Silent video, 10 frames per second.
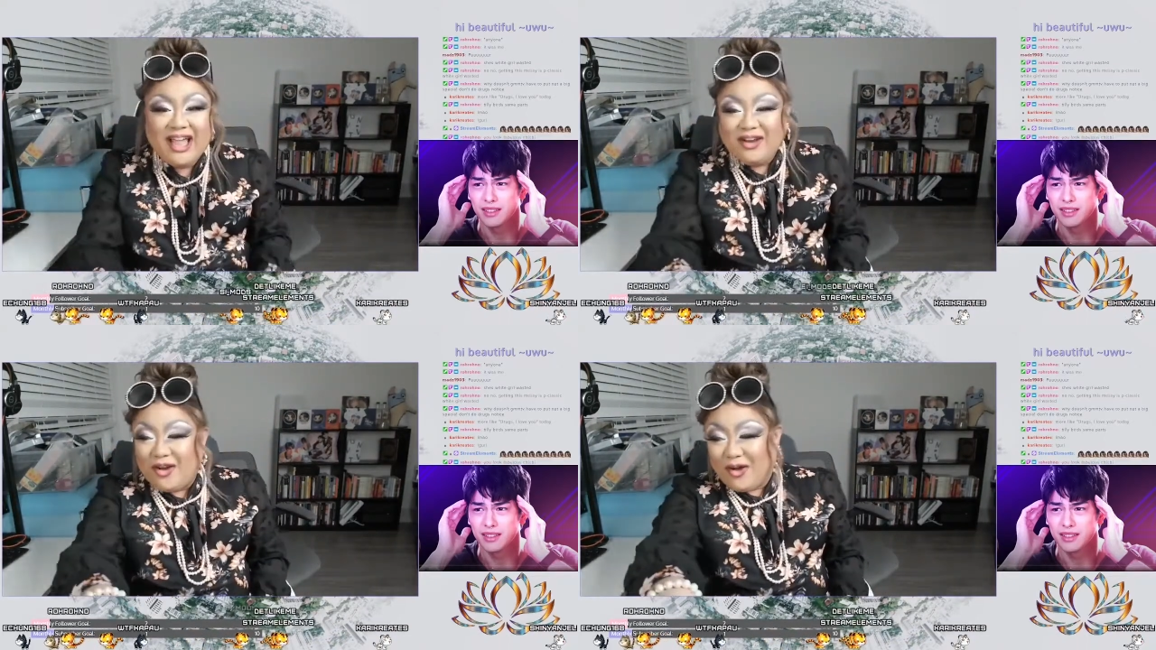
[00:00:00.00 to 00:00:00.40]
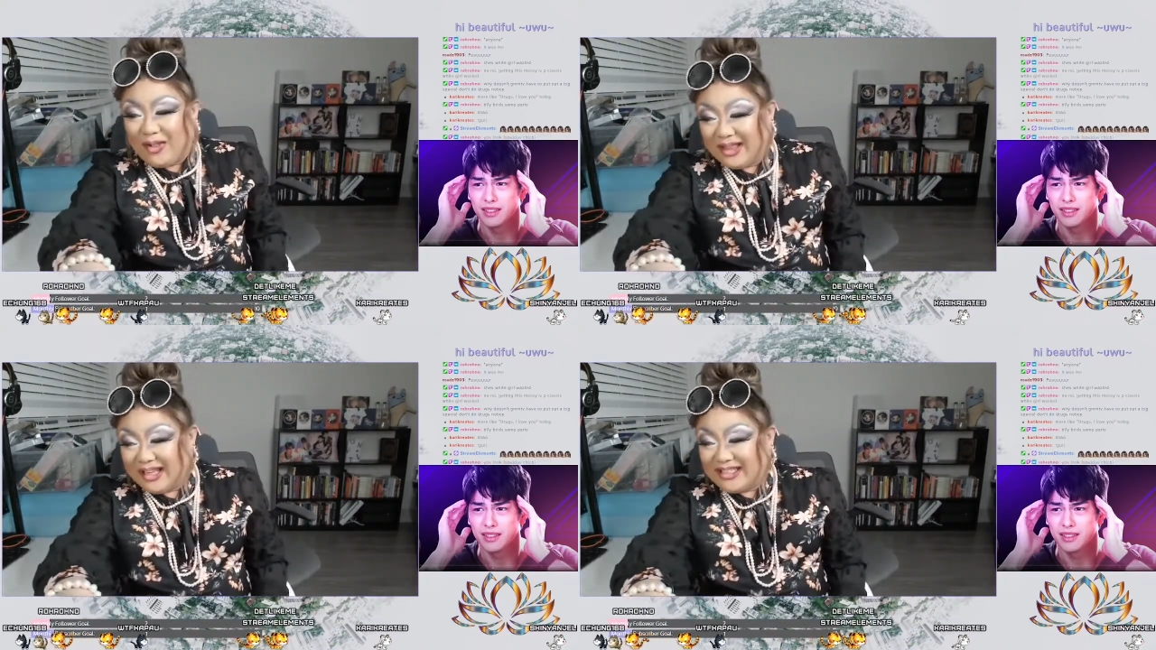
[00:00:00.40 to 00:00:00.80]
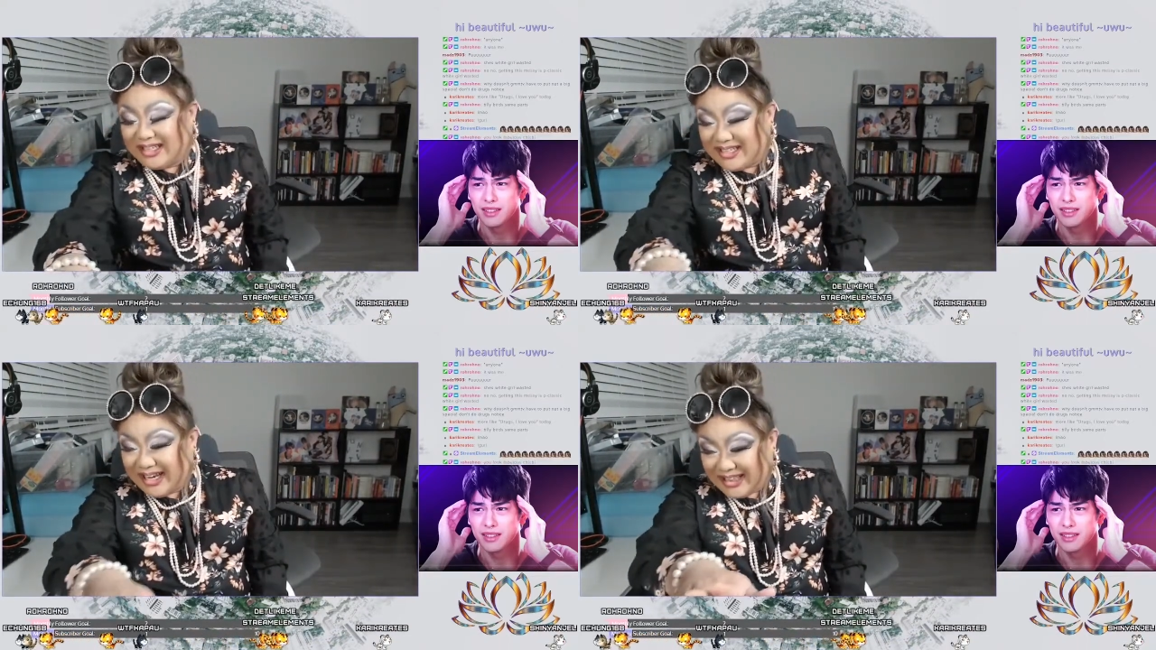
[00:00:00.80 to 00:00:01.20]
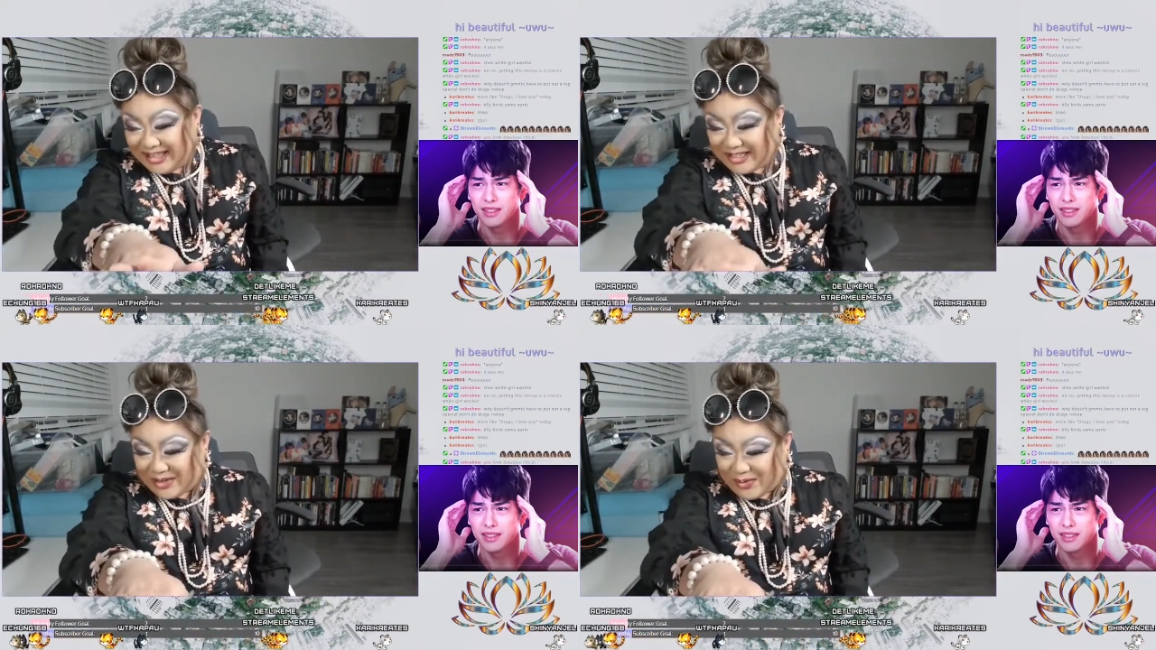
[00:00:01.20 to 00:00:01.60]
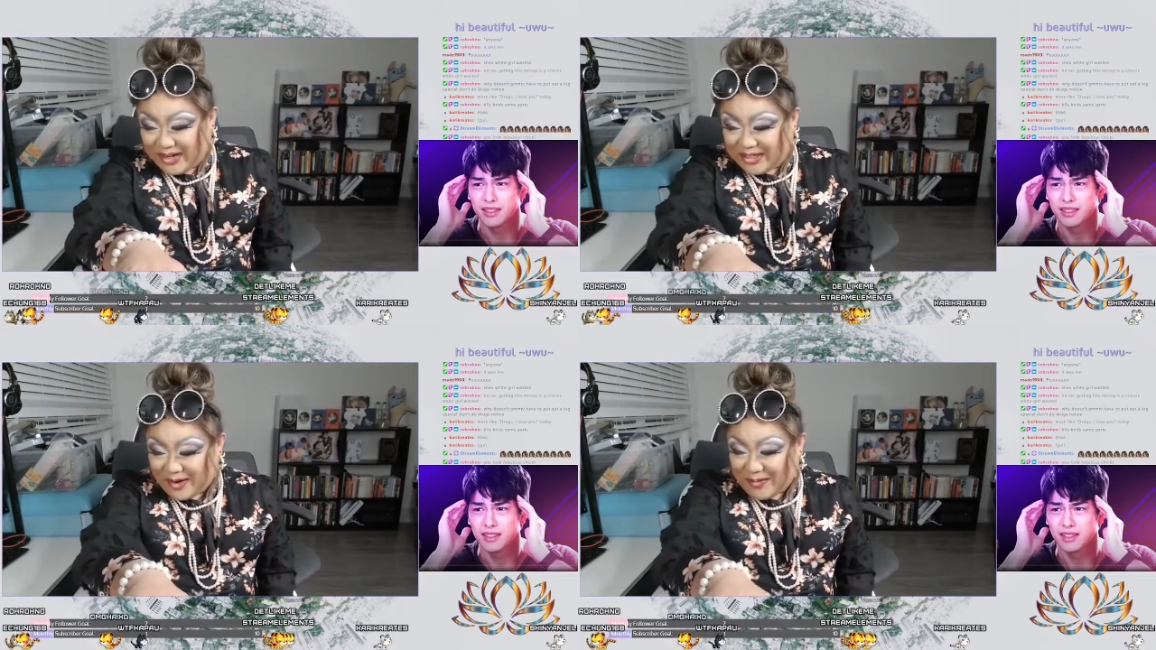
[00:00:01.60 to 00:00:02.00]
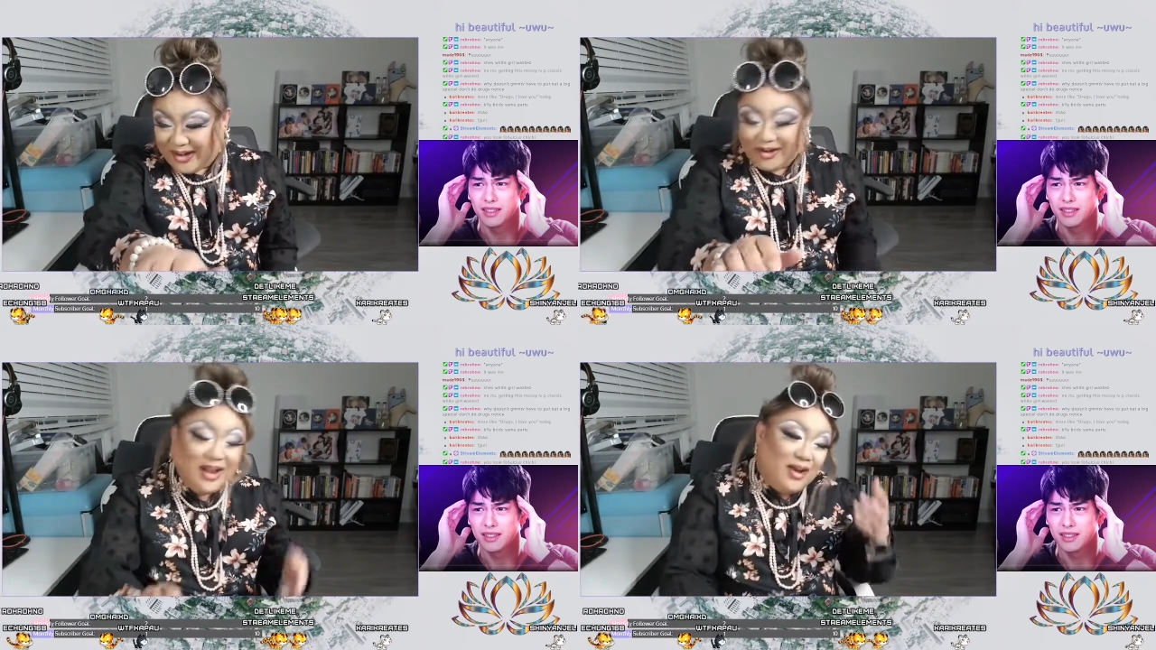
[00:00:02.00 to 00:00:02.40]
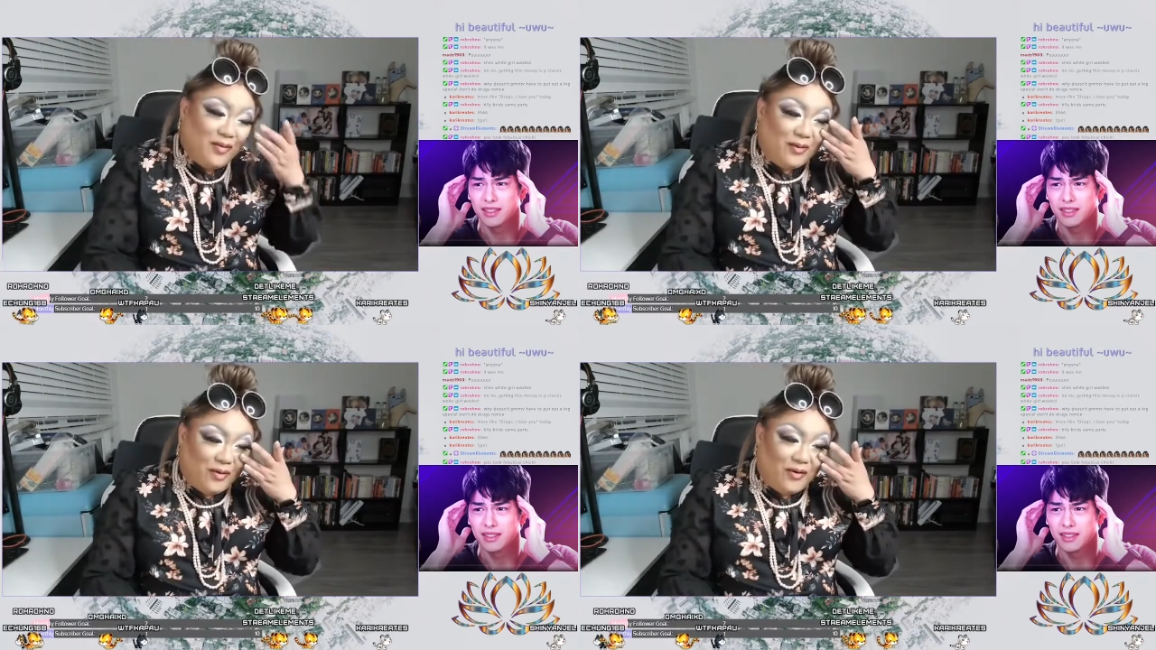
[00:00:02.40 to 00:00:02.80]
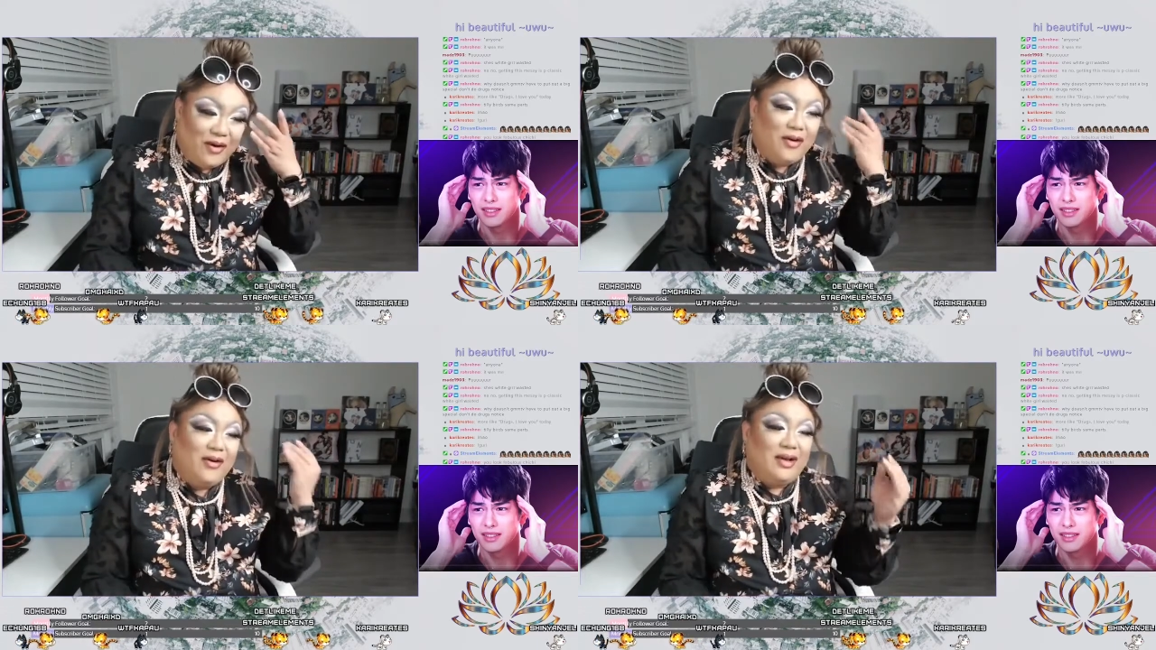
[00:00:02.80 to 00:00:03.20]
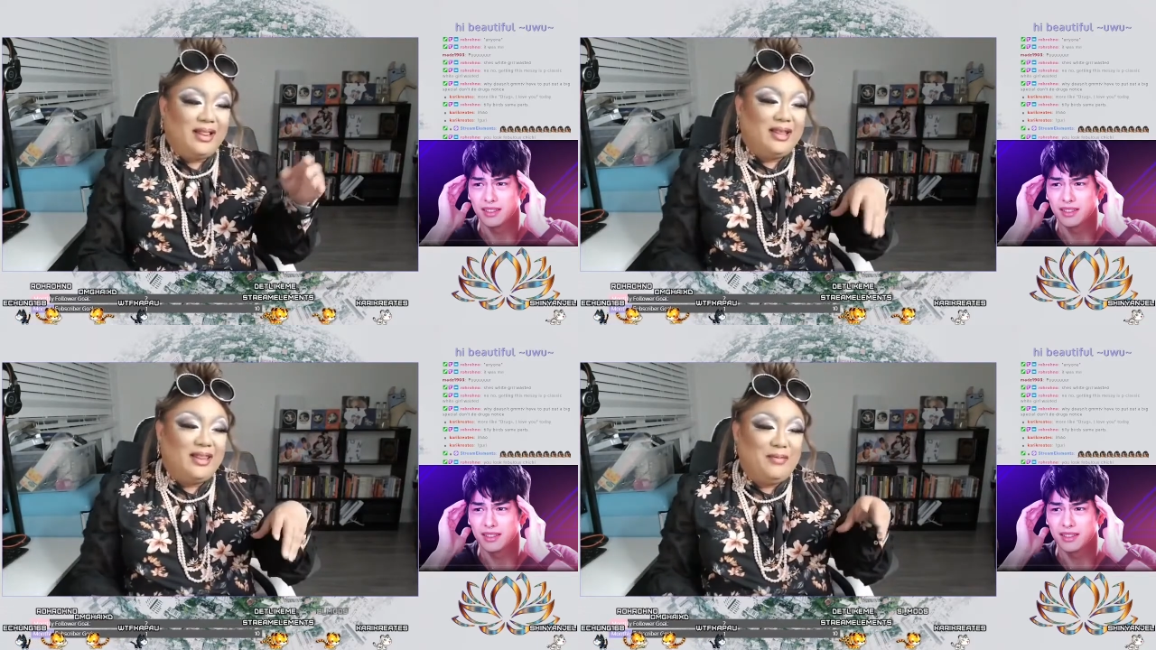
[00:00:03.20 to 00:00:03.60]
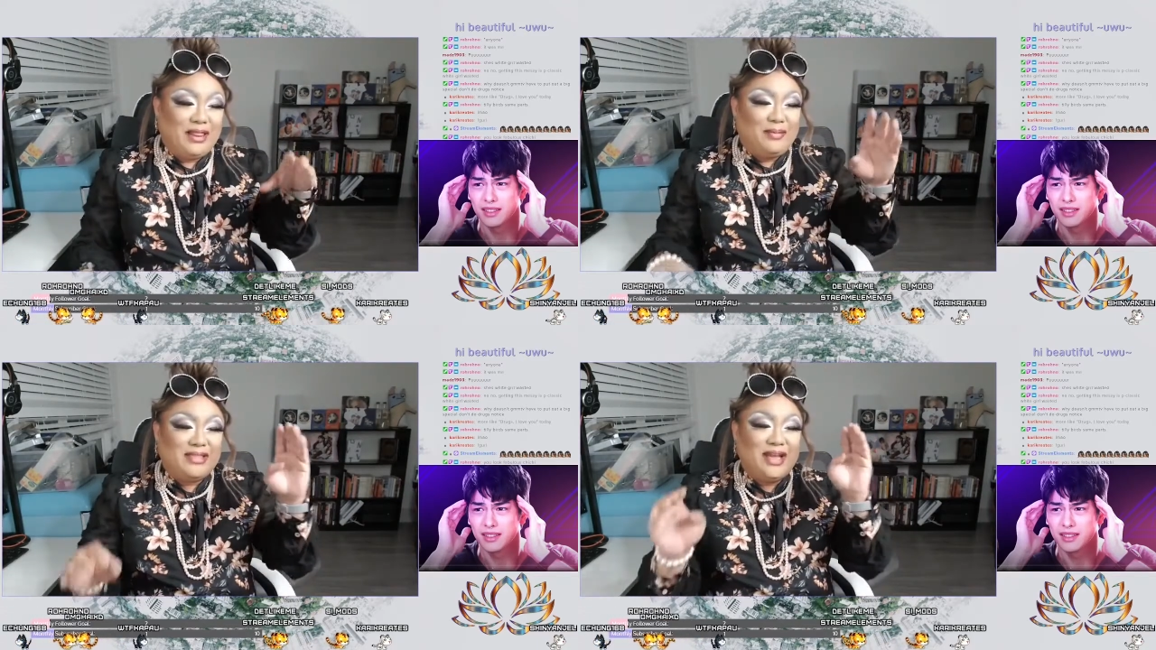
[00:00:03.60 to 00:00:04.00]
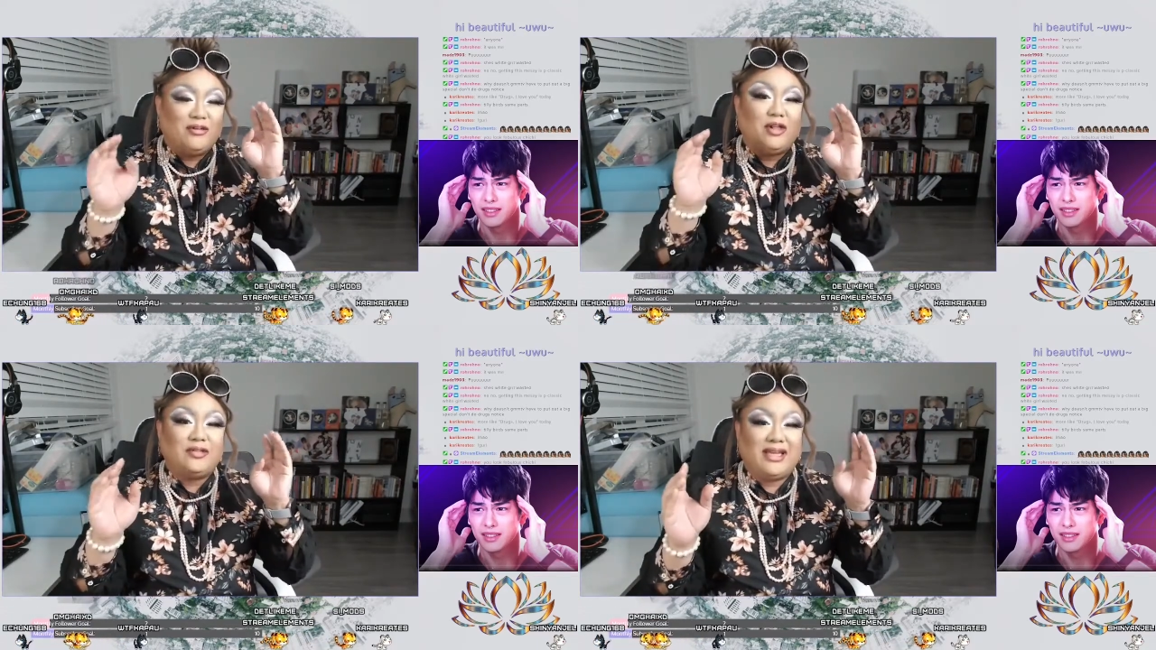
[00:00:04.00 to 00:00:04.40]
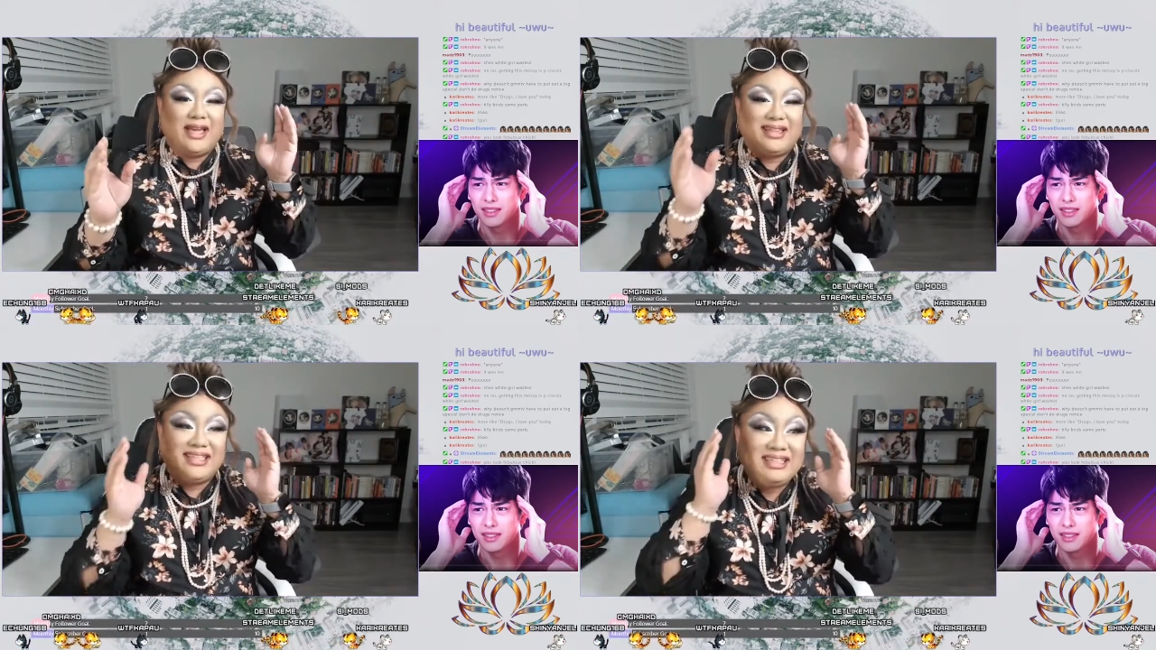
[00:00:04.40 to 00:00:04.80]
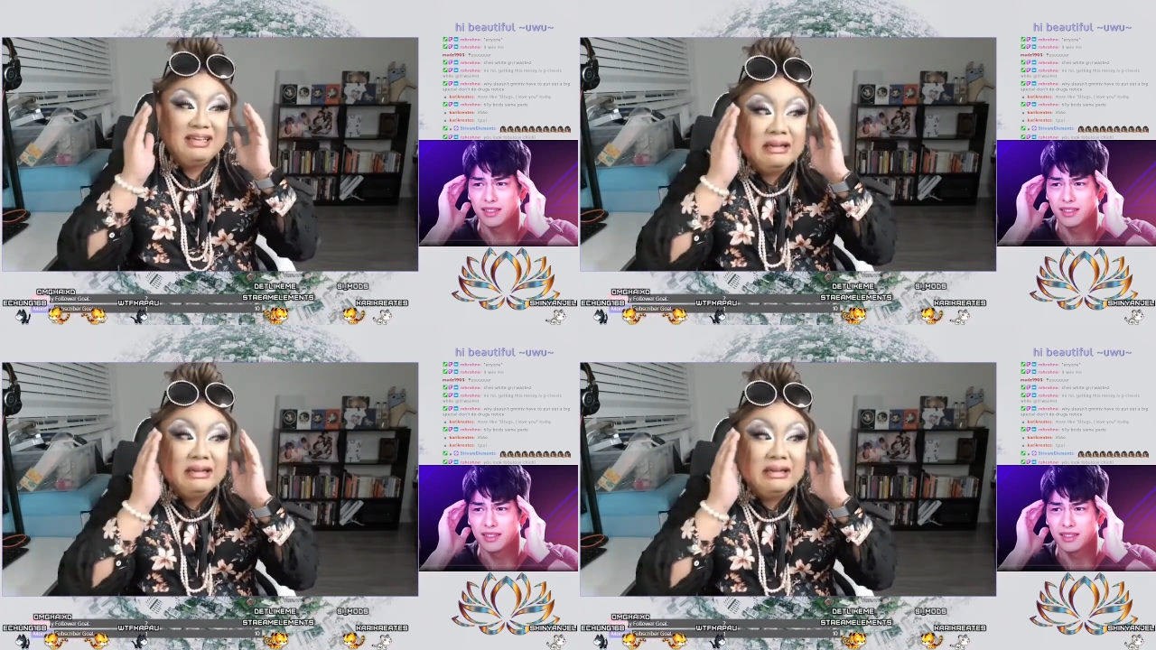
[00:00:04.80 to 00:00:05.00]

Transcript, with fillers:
Speaker 1: no, no. Let's let's take the screenshot right here. Wait, Roro. Wait, let, let me let me see how close I can get this.